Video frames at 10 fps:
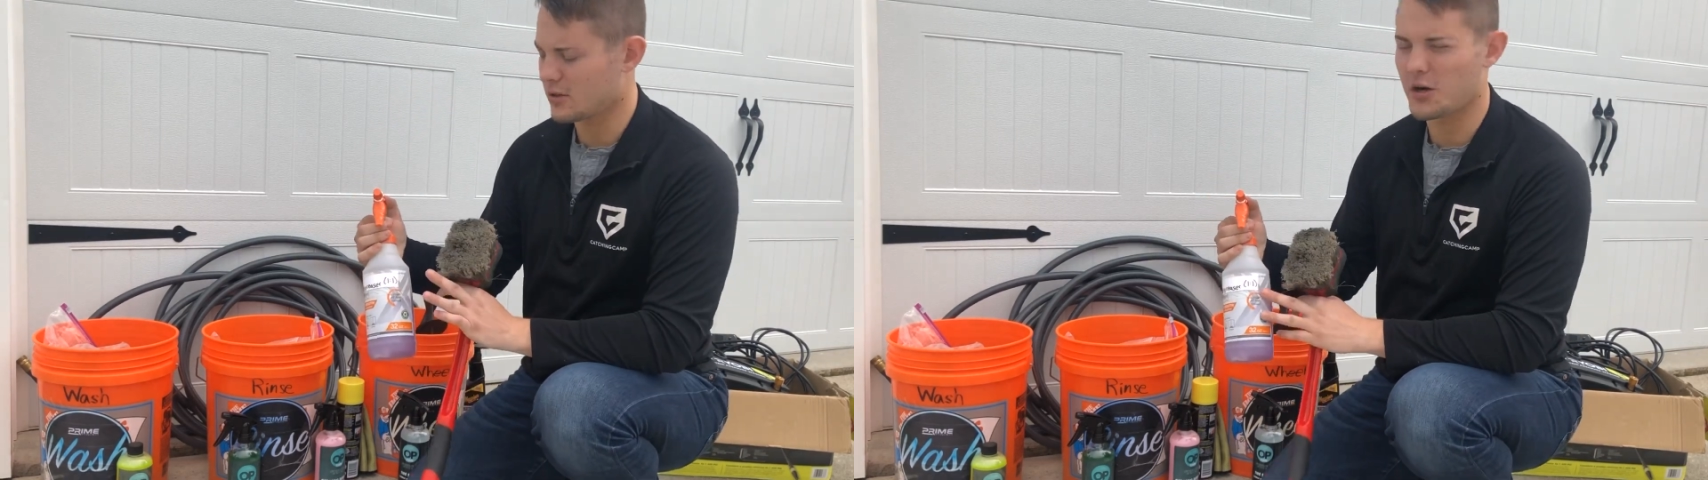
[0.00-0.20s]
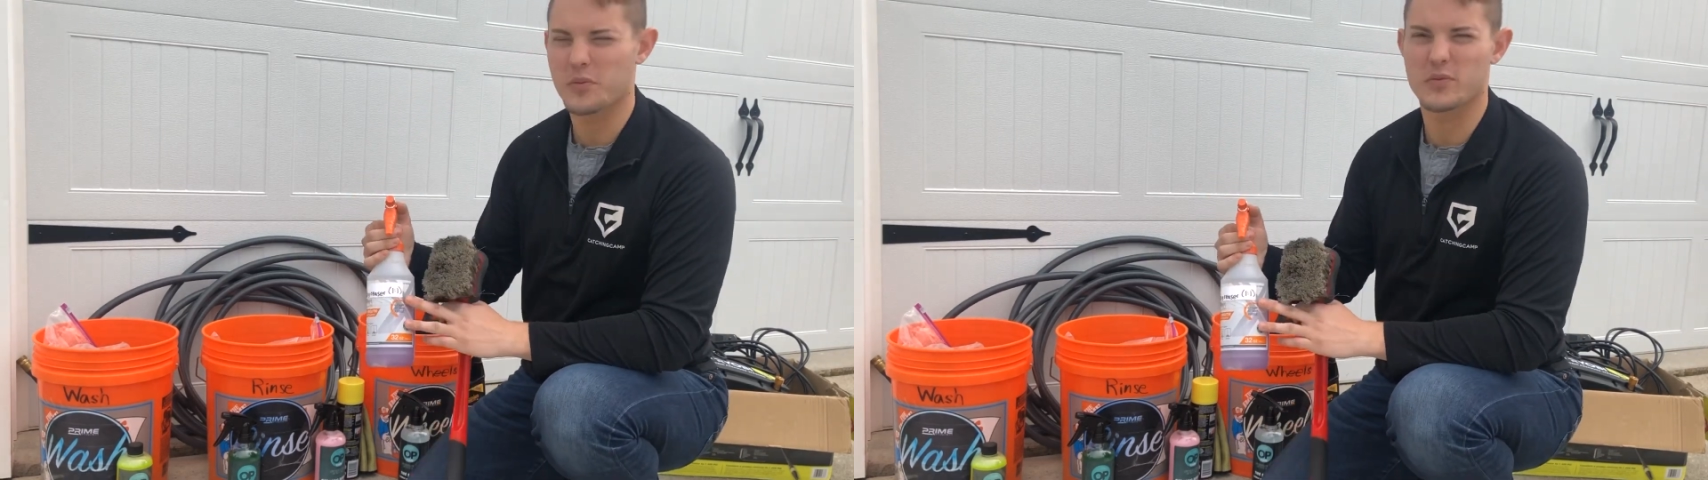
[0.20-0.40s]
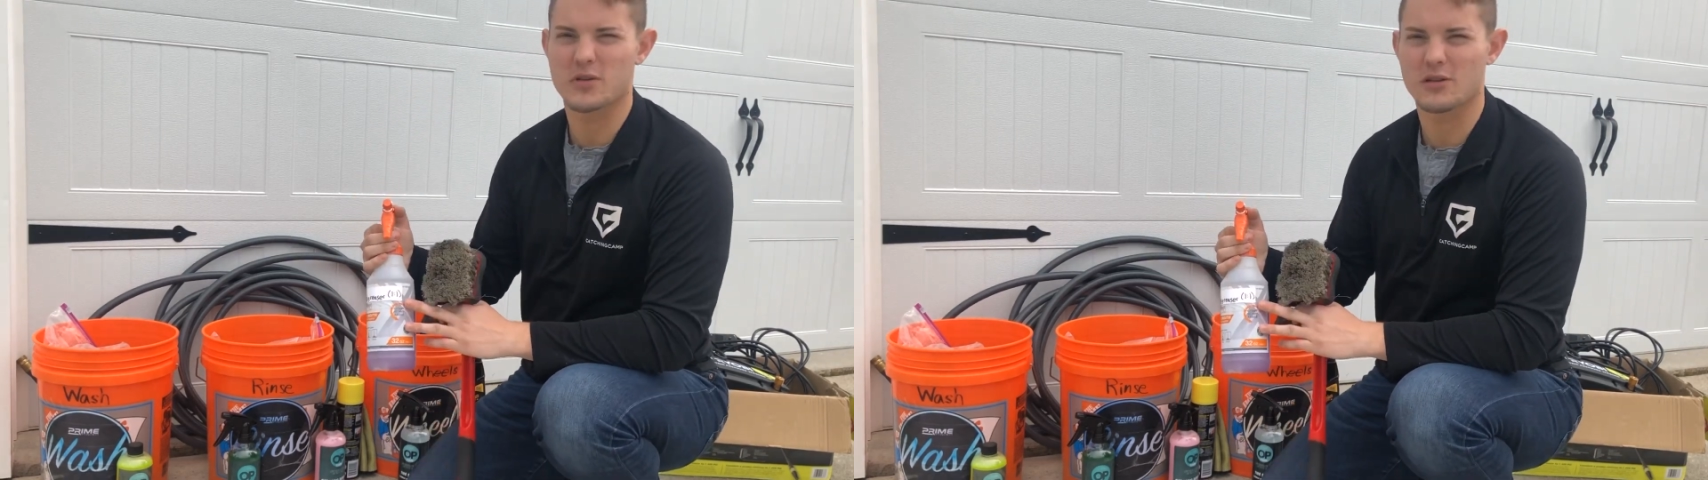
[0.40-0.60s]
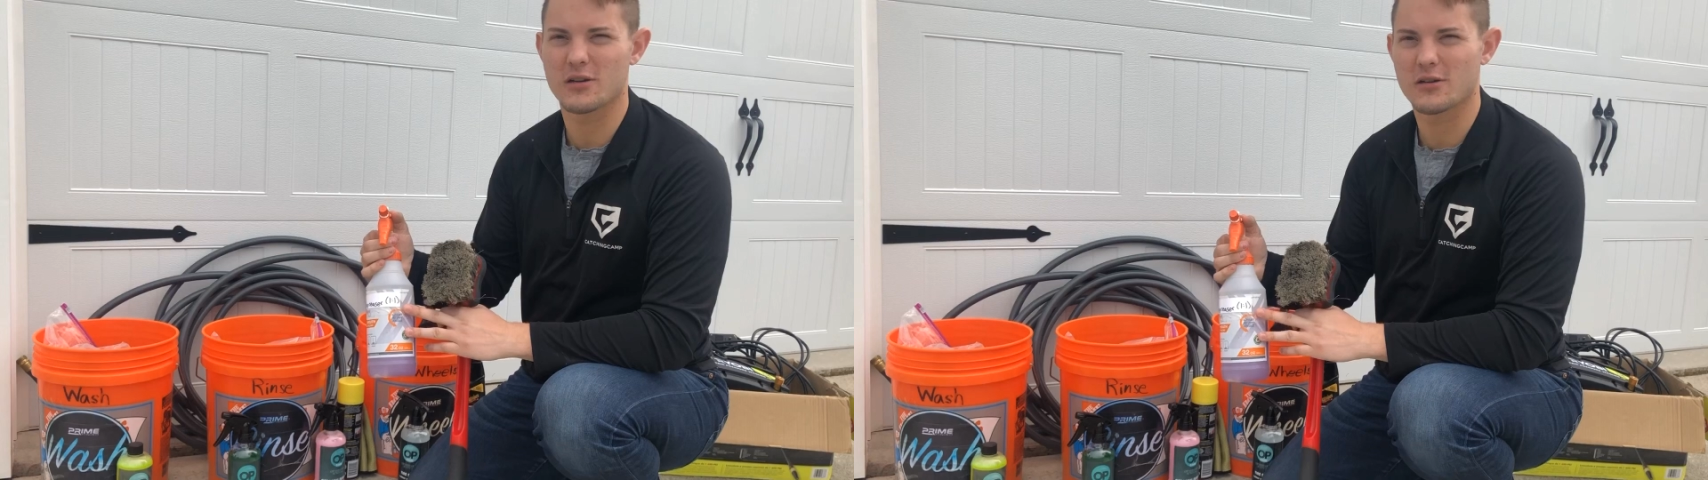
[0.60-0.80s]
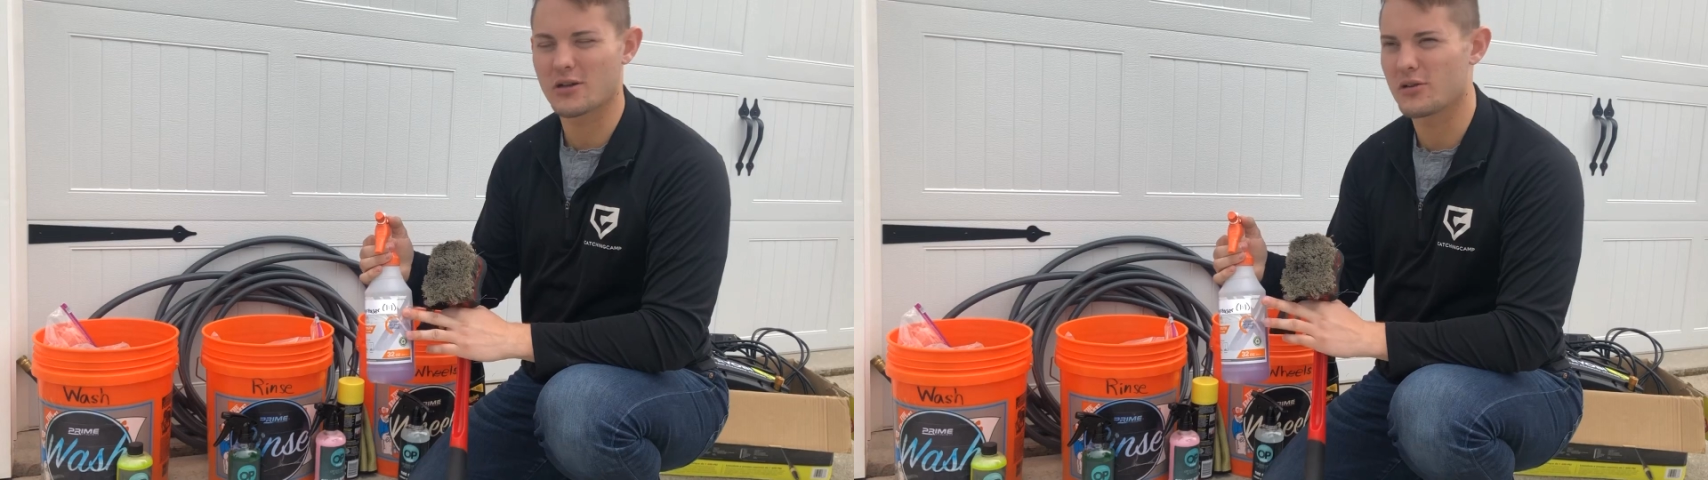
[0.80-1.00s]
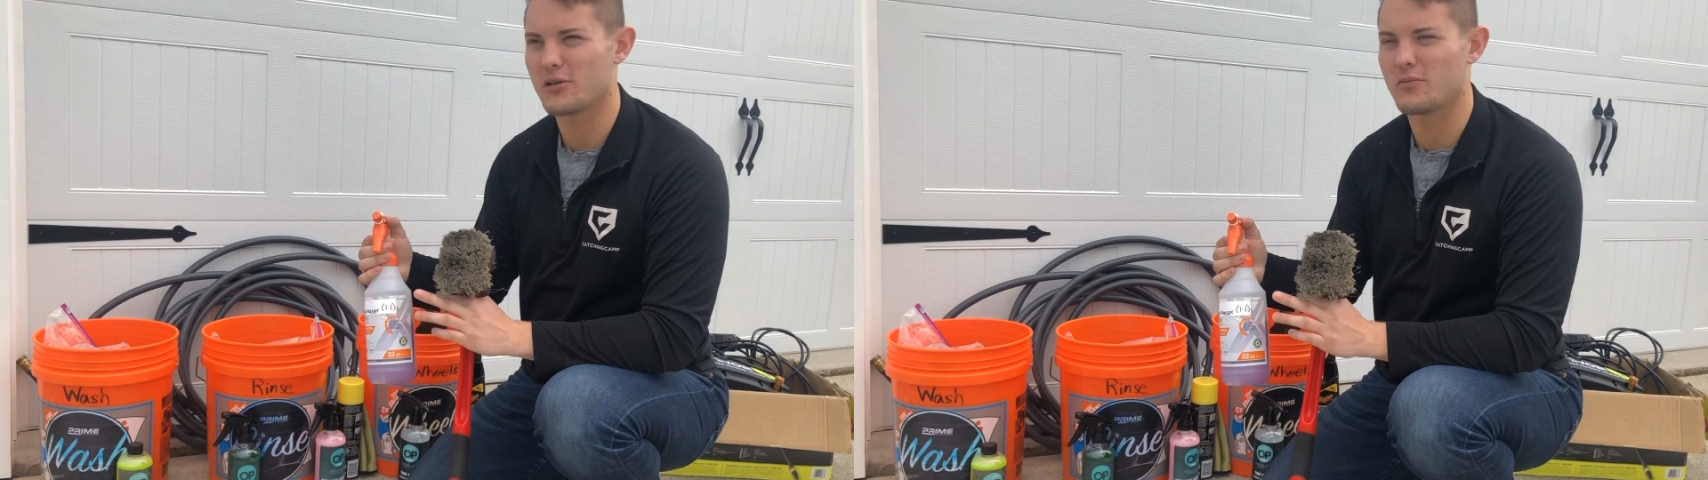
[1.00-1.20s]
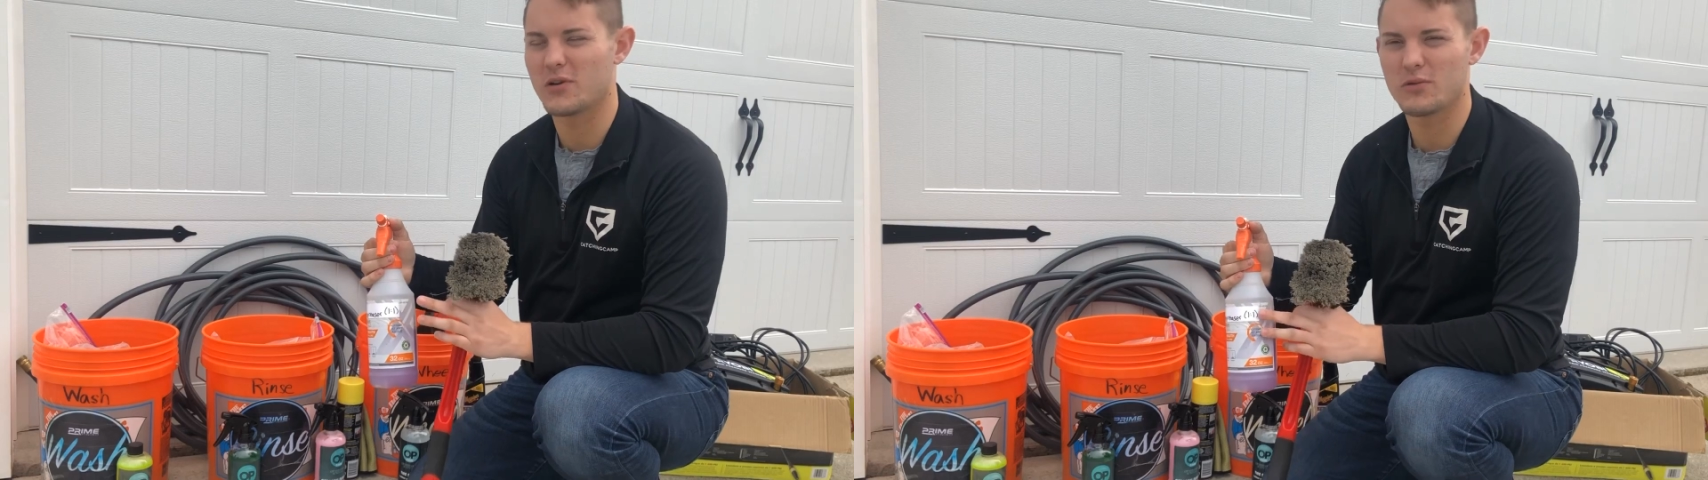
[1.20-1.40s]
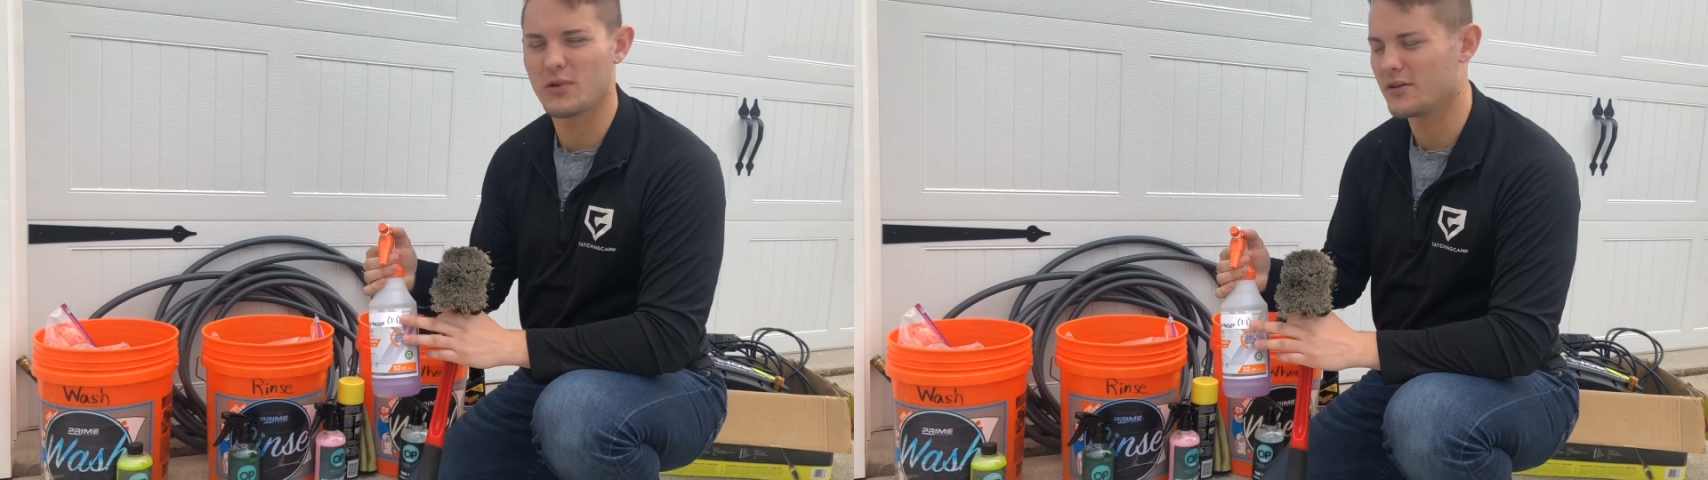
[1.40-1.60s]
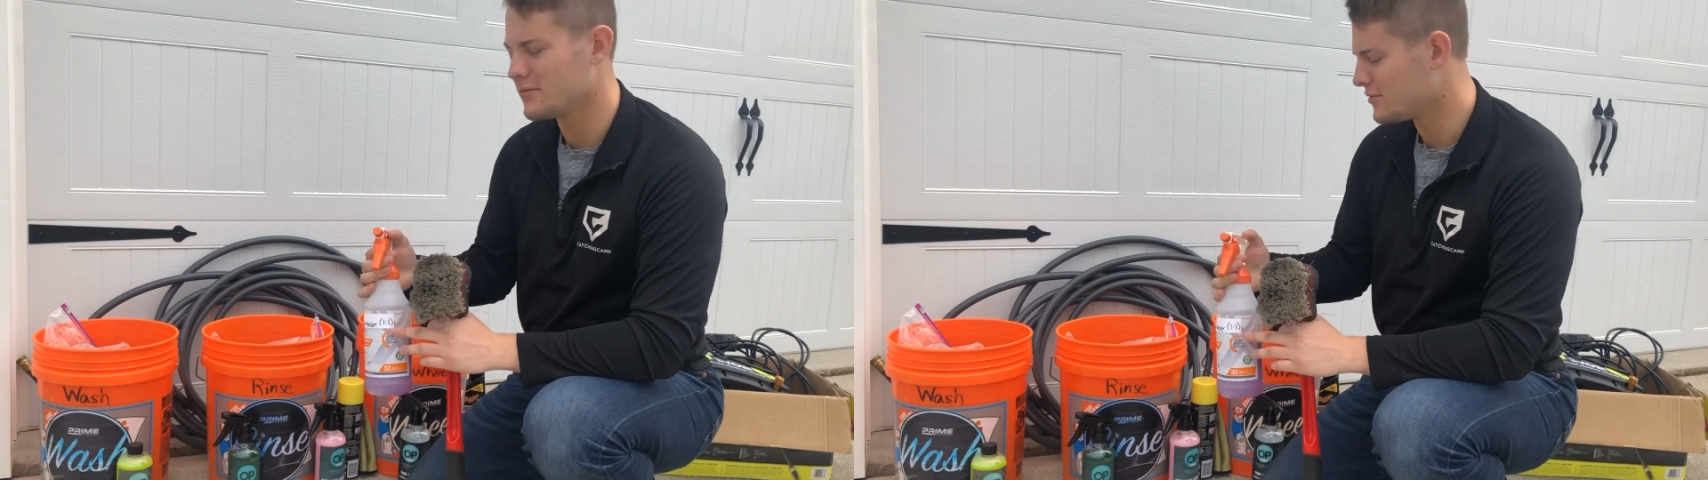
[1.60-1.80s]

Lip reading: all-purpose cleaner diluted 1:1